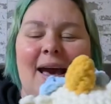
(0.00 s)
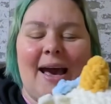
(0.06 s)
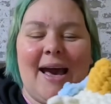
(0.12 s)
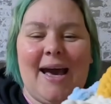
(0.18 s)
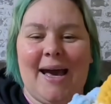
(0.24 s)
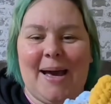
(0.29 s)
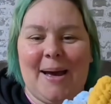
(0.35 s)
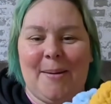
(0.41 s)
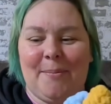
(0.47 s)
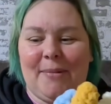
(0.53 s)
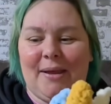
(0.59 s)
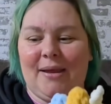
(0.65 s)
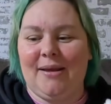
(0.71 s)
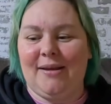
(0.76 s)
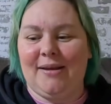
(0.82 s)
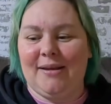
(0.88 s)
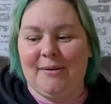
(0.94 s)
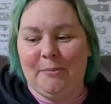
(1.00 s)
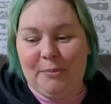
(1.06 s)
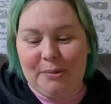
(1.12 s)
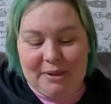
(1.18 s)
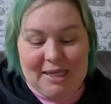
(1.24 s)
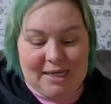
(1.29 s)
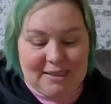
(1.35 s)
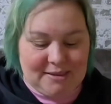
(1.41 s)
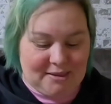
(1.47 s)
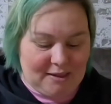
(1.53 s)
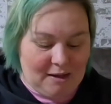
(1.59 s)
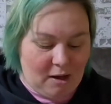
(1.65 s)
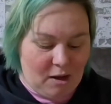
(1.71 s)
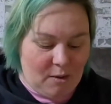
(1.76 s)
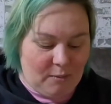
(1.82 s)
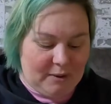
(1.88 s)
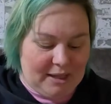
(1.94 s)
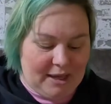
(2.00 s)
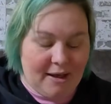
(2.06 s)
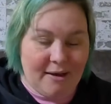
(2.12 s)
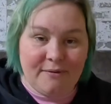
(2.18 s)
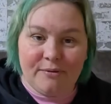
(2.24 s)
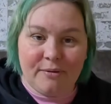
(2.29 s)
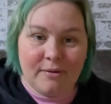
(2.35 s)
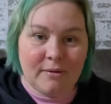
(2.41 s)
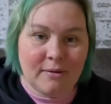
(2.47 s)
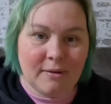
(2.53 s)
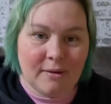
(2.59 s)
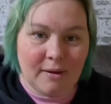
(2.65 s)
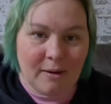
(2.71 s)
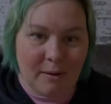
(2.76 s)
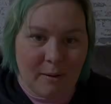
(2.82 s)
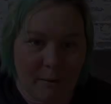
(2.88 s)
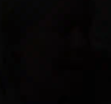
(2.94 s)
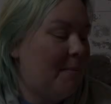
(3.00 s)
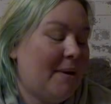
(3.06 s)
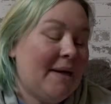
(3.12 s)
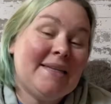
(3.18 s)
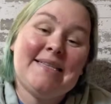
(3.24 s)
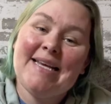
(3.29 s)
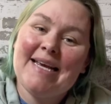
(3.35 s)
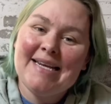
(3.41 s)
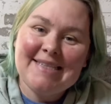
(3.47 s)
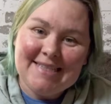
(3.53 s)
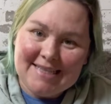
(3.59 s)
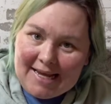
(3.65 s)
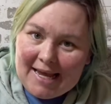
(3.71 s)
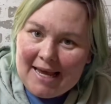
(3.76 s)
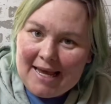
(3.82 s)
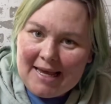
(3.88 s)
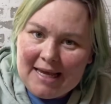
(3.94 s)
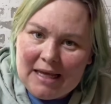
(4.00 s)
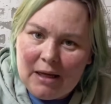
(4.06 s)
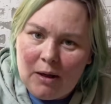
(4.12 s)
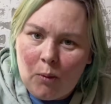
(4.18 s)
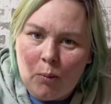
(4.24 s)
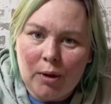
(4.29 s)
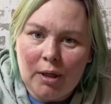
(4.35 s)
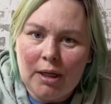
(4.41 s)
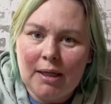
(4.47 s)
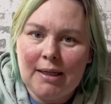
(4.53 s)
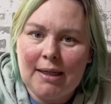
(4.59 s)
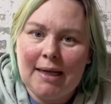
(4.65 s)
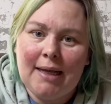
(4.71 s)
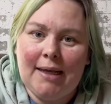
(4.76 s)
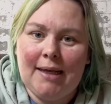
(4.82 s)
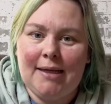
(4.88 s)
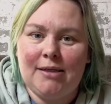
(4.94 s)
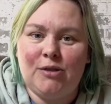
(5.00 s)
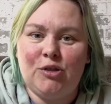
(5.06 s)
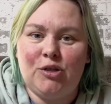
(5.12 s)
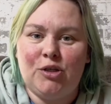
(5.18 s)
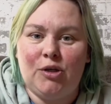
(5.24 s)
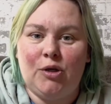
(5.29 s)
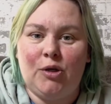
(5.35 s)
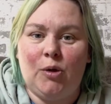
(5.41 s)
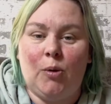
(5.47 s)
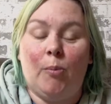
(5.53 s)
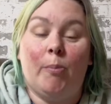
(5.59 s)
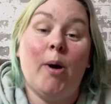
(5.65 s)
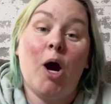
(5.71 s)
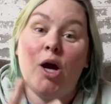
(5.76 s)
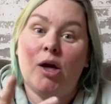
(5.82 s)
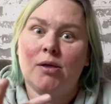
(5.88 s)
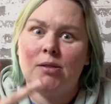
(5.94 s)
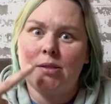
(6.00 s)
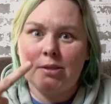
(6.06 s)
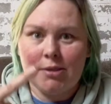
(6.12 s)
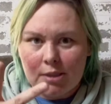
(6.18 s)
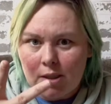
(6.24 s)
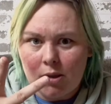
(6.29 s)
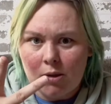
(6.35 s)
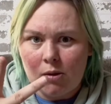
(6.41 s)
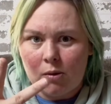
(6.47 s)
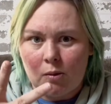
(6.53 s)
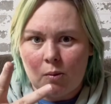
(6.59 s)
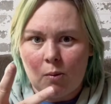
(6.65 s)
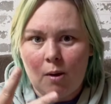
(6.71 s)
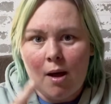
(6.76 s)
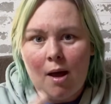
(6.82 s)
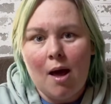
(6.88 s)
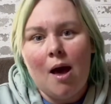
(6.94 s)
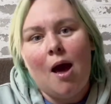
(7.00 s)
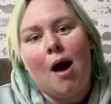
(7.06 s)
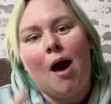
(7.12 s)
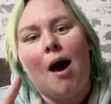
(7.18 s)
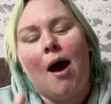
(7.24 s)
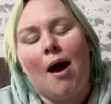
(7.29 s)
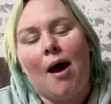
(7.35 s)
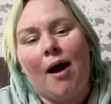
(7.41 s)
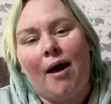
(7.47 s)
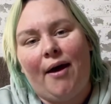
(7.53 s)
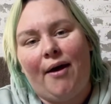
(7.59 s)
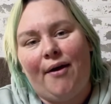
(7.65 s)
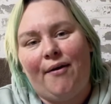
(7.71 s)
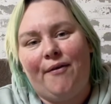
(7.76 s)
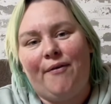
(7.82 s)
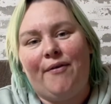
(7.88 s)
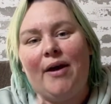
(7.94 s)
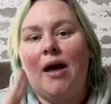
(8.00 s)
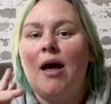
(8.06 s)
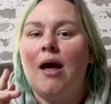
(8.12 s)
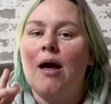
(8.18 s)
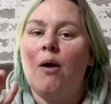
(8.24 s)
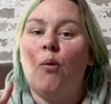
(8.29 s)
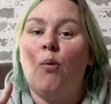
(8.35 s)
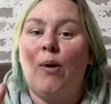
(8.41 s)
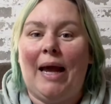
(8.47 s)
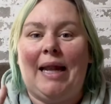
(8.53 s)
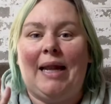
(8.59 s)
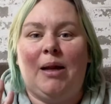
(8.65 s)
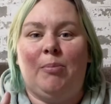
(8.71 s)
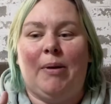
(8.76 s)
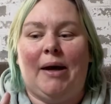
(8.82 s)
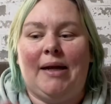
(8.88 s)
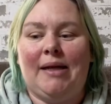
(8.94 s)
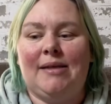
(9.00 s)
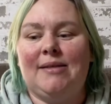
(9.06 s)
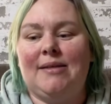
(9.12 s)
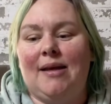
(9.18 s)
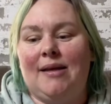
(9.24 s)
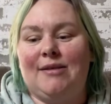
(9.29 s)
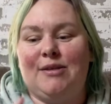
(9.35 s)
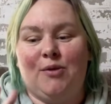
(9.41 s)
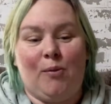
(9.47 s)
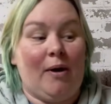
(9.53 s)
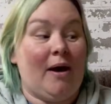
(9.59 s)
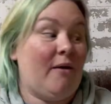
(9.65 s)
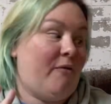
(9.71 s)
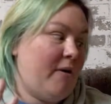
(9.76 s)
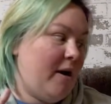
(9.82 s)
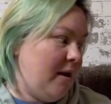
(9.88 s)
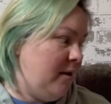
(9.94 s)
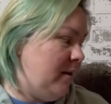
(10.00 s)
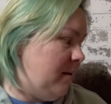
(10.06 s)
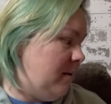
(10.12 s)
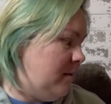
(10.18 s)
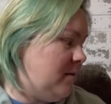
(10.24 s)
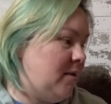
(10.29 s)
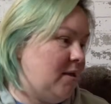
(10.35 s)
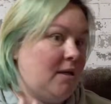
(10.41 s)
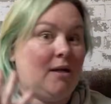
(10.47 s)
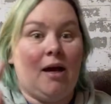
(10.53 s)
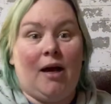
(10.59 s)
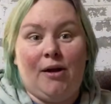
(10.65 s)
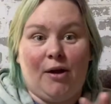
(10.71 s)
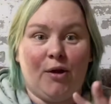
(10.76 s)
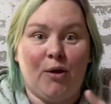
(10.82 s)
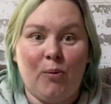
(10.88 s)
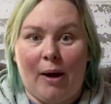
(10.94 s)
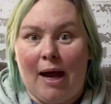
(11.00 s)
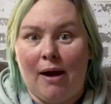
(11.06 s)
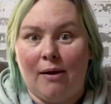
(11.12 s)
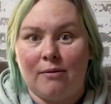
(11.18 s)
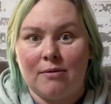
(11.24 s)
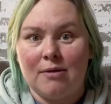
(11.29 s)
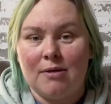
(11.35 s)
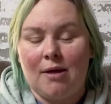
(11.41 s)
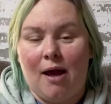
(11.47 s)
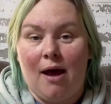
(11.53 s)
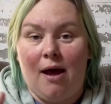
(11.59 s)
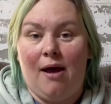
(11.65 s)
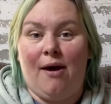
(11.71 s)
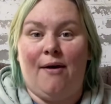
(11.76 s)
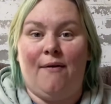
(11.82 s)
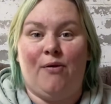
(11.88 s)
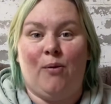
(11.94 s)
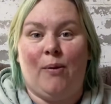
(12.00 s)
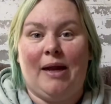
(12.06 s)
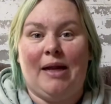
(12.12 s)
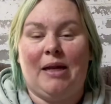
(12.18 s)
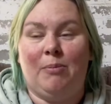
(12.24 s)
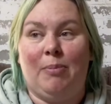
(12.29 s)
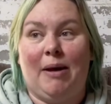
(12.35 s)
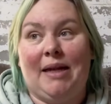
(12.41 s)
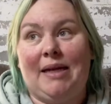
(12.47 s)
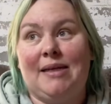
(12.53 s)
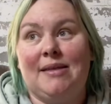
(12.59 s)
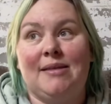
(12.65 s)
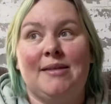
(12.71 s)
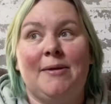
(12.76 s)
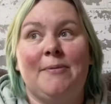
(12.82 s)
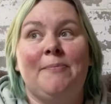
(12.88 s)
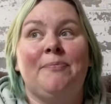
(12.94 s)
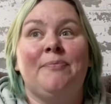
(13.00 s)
But that's all we have. Today we're going to get into part 2 of weighted buddies. So I finally did another round of the weighted buddies.